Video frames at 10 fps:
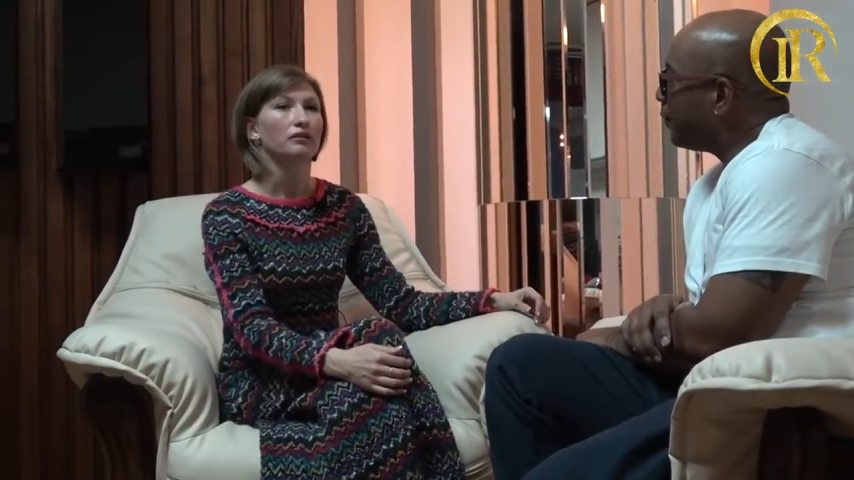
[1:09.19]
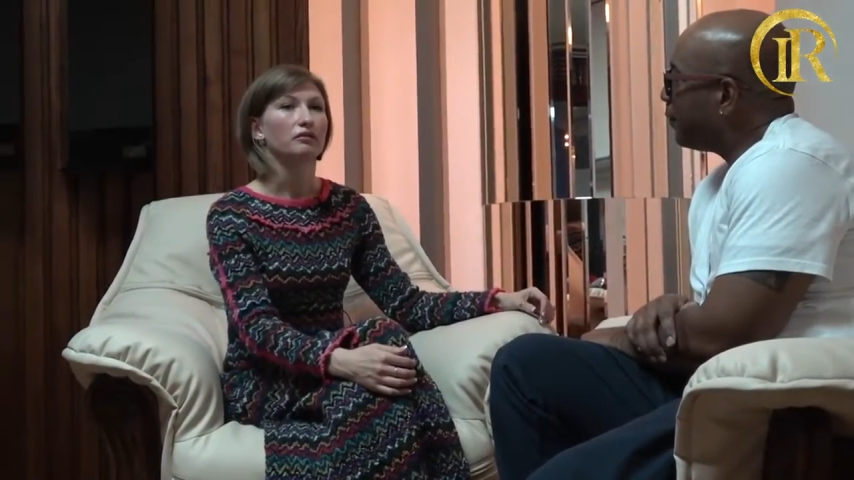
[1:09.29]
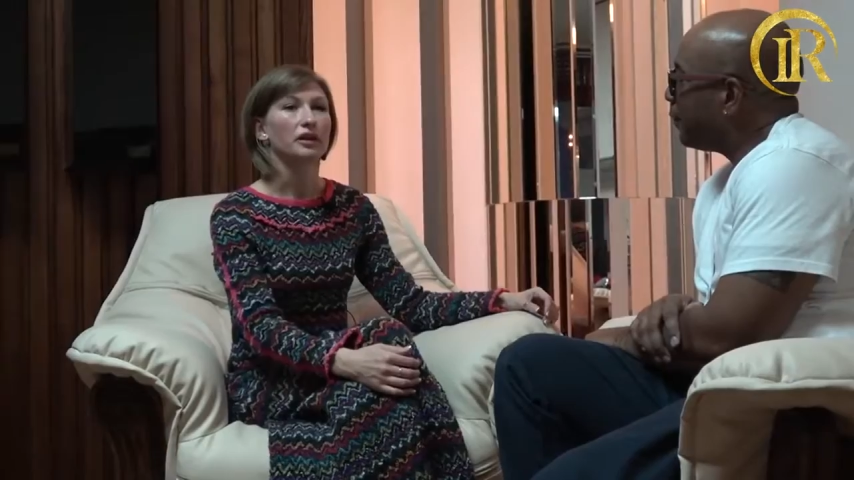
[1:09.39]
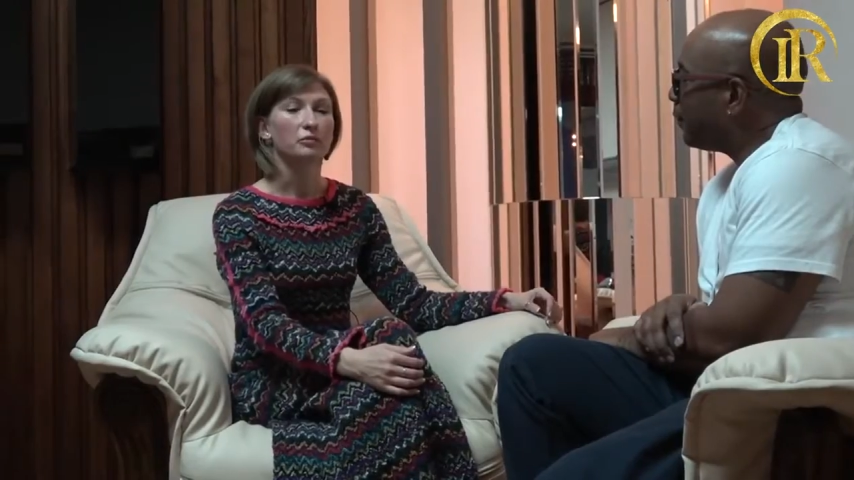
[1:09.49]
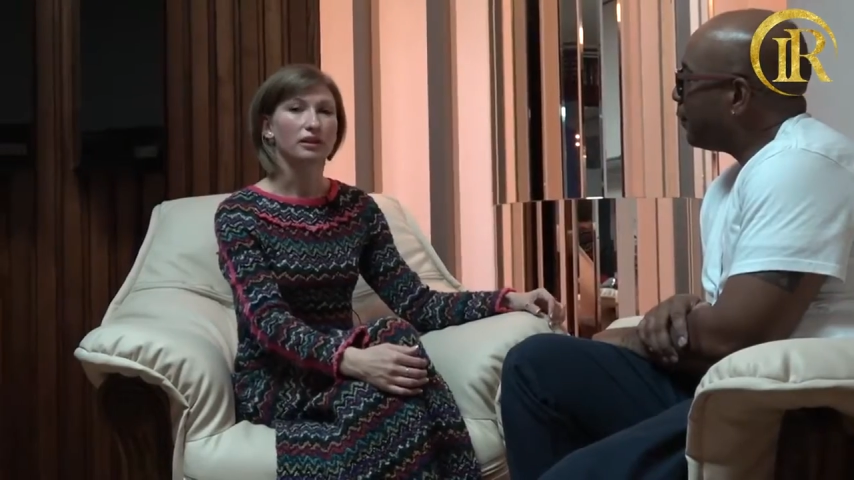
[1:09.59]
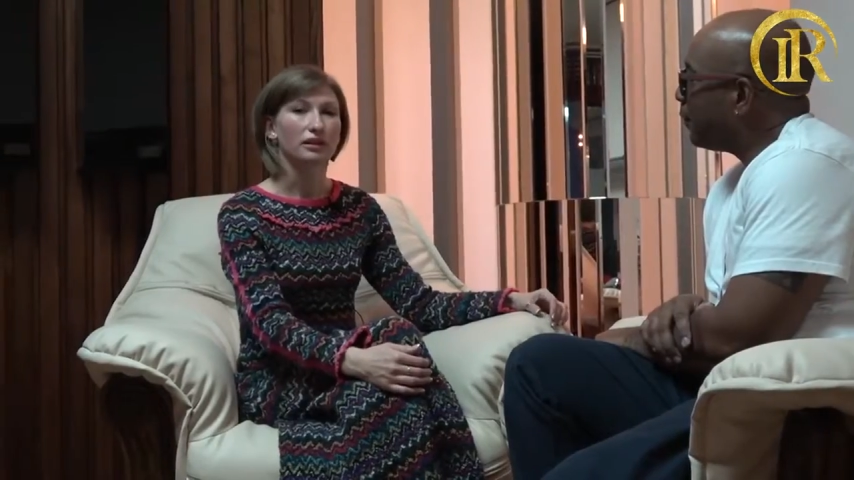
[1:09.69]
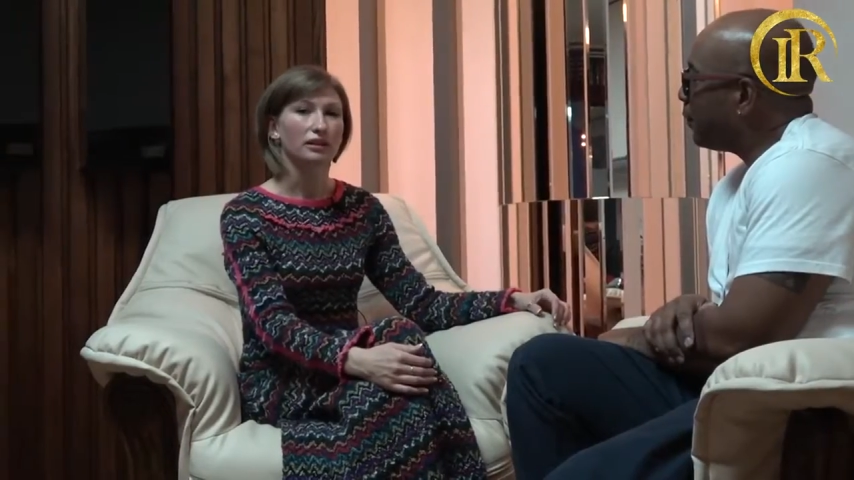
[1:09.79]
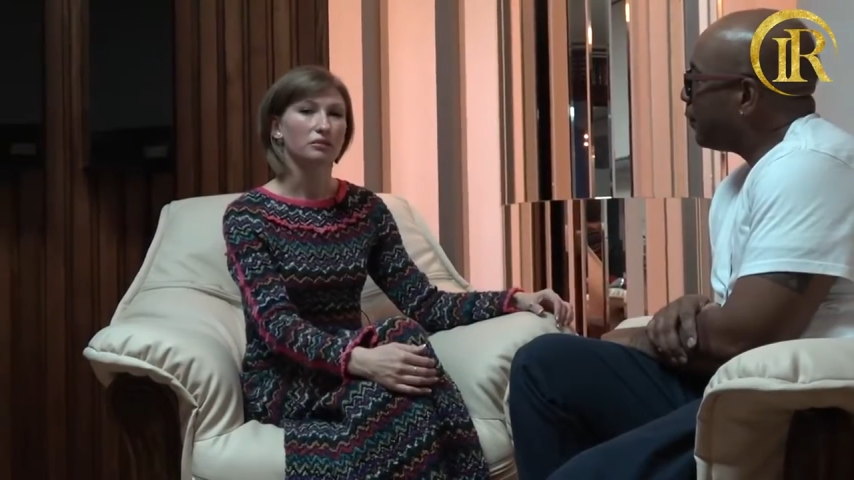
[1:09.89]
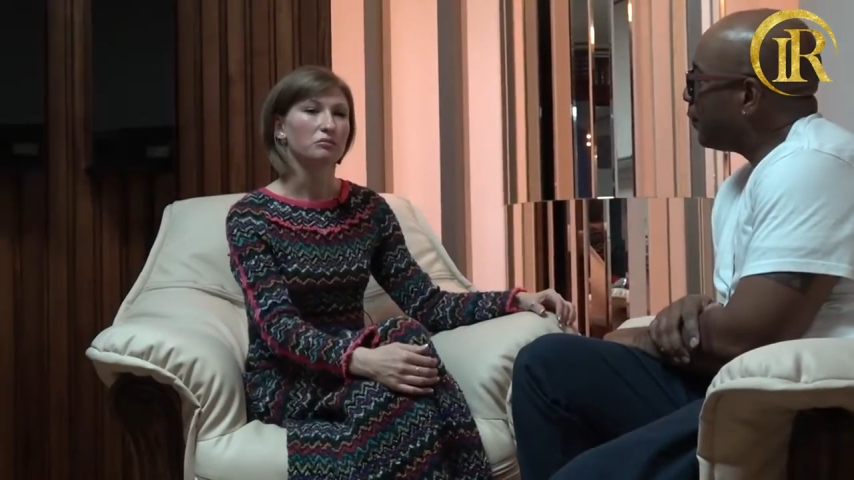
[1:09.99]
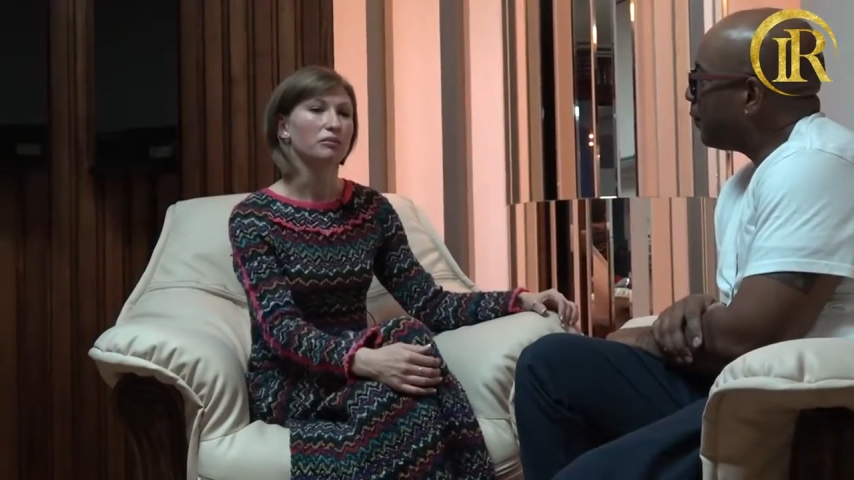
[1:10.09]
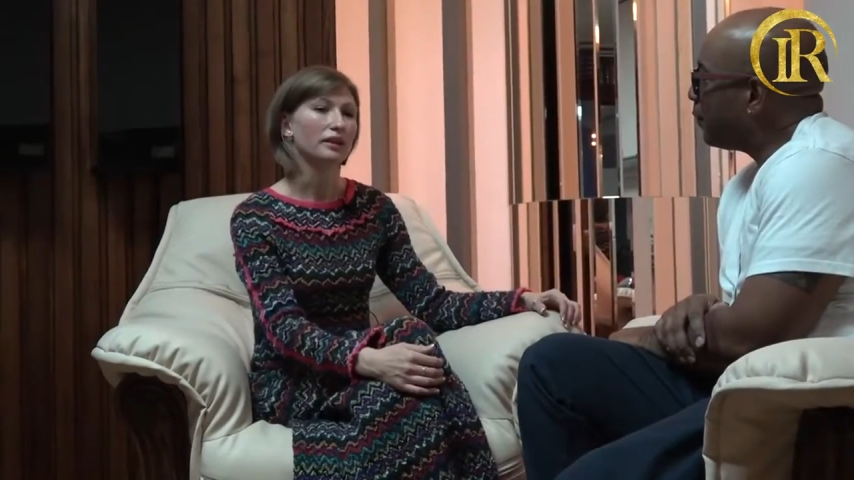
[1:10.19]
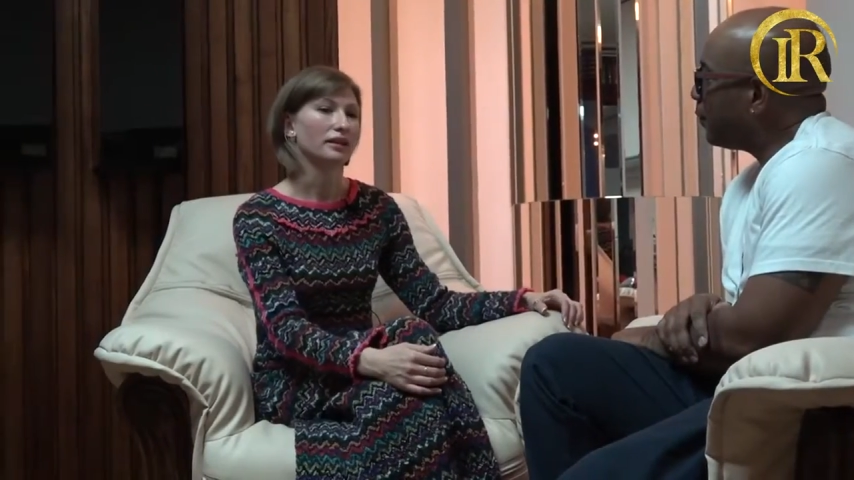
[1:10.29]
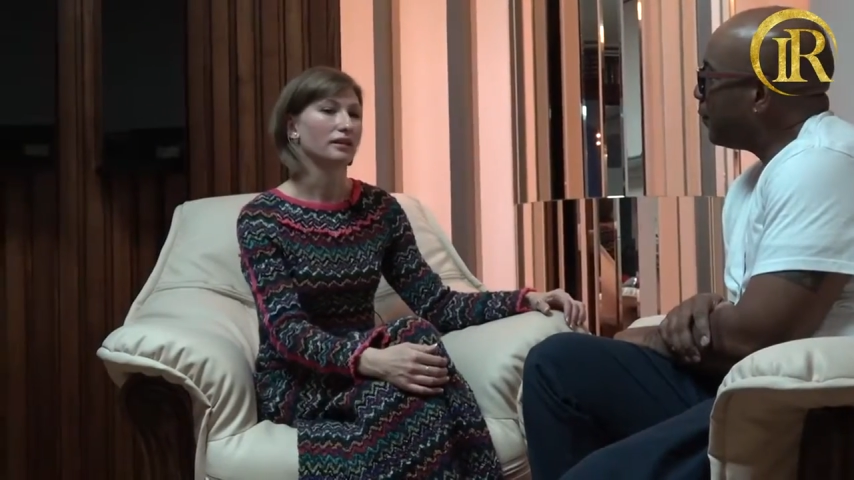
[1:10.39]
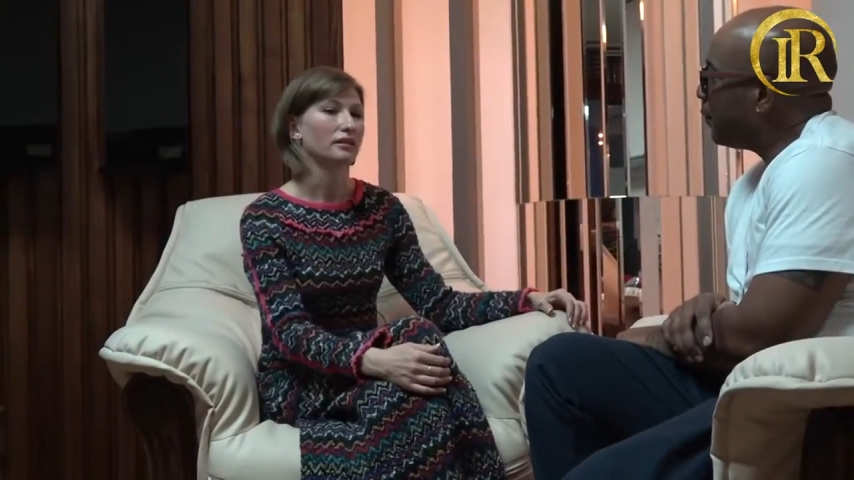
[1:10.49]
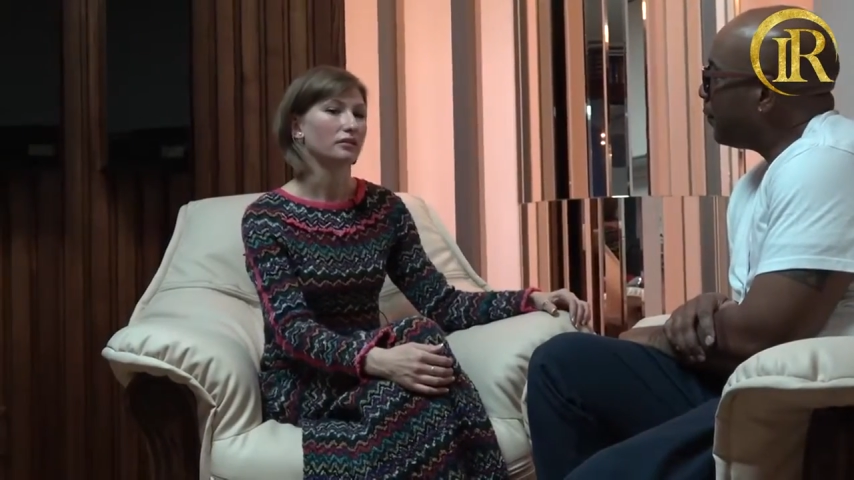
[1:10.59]
family,
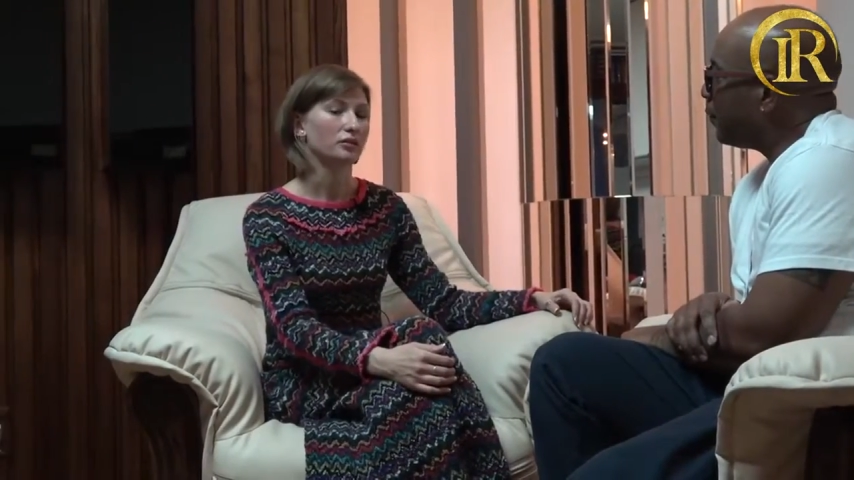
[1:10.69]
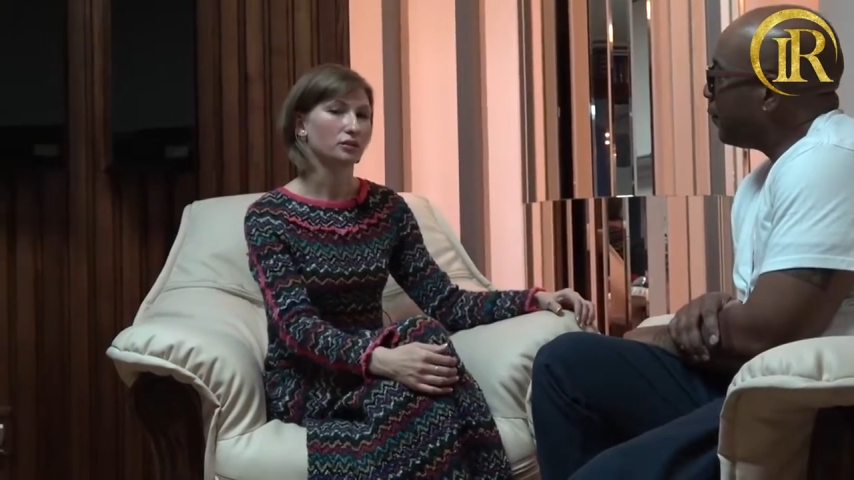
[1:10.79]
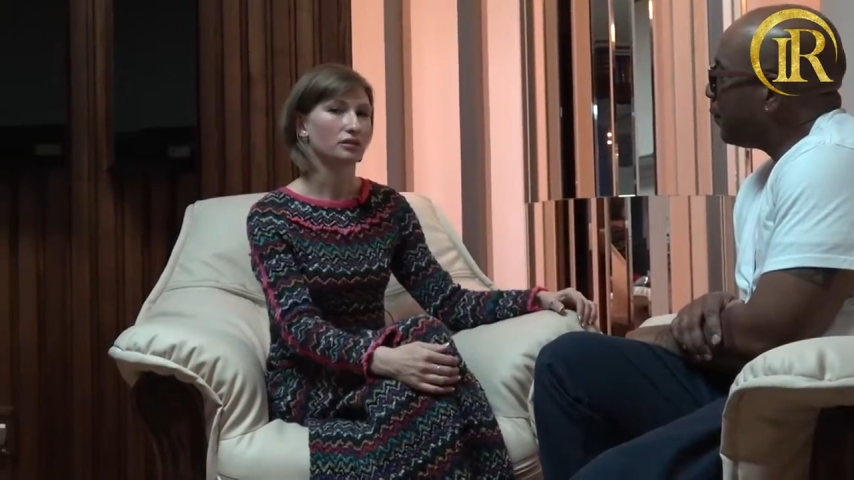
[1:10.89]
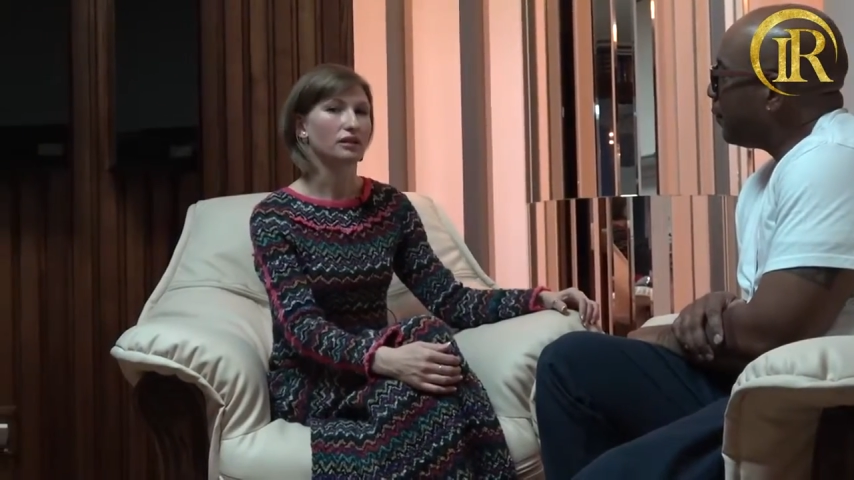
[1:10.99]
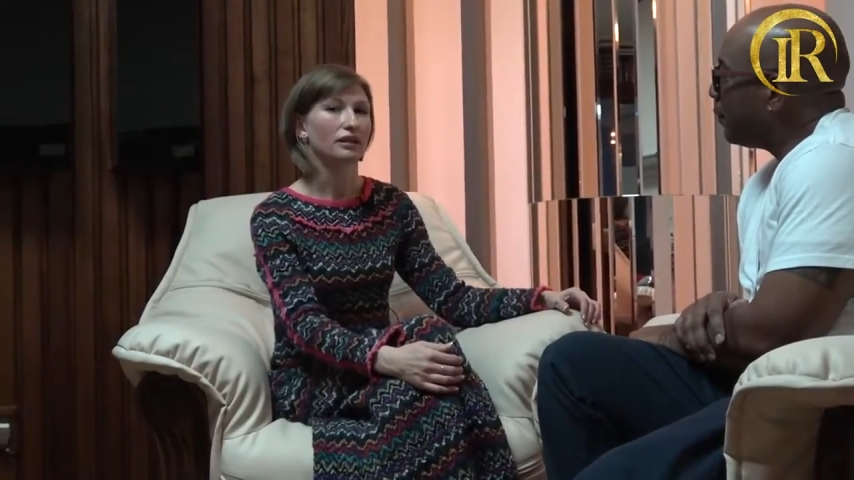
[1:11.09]
my future